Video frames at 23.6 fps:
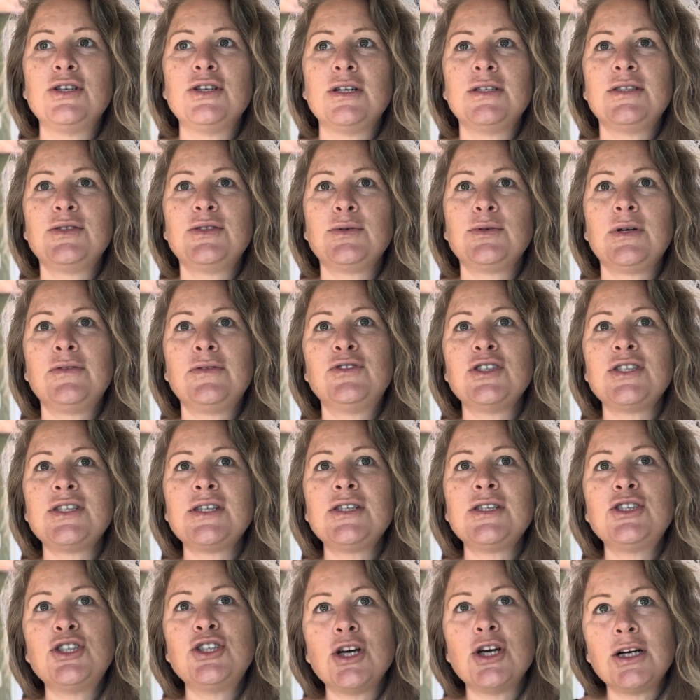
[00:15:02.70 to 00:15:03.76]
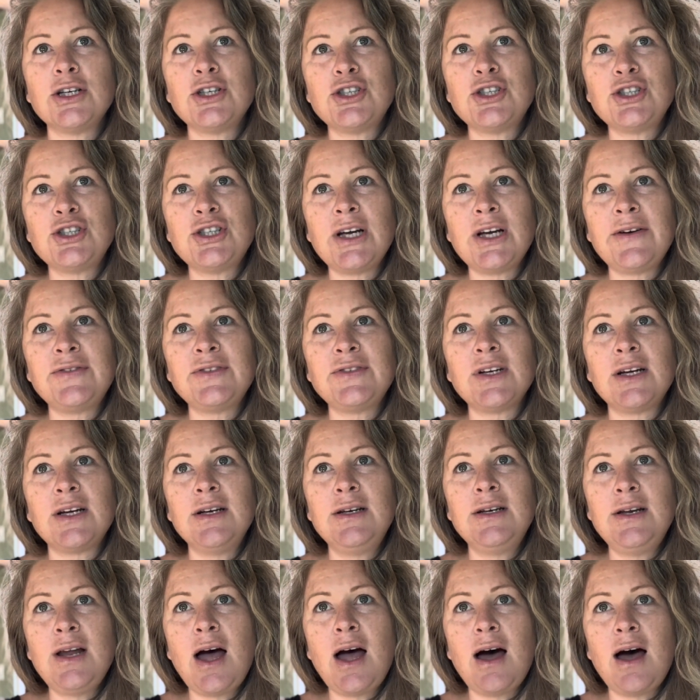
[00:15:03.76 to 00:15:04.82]
sort of just a shift
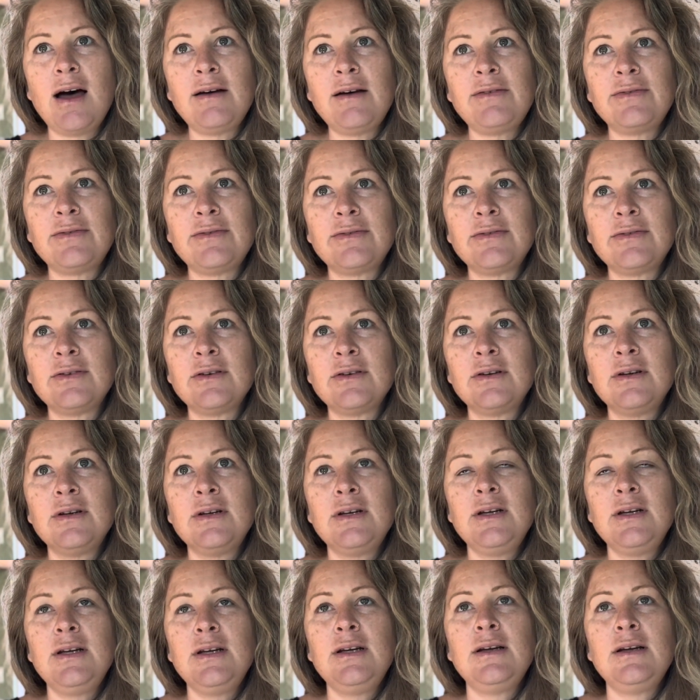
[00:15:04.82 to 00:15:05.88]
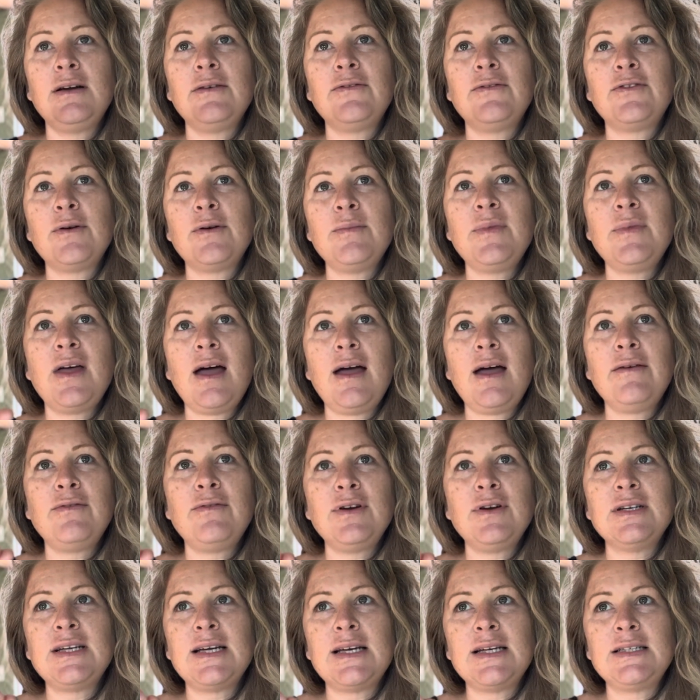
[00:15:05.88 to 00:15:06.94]
enough from the
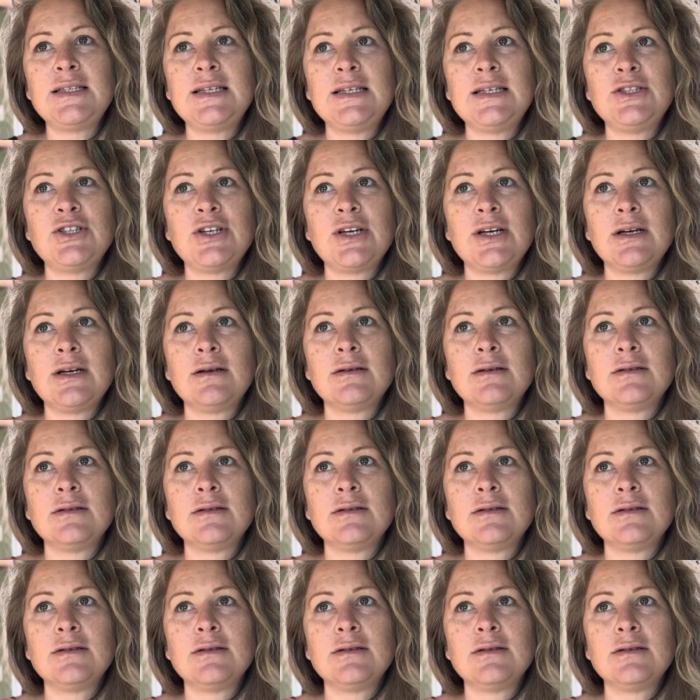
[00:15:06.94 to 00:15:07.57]
everyday teaching.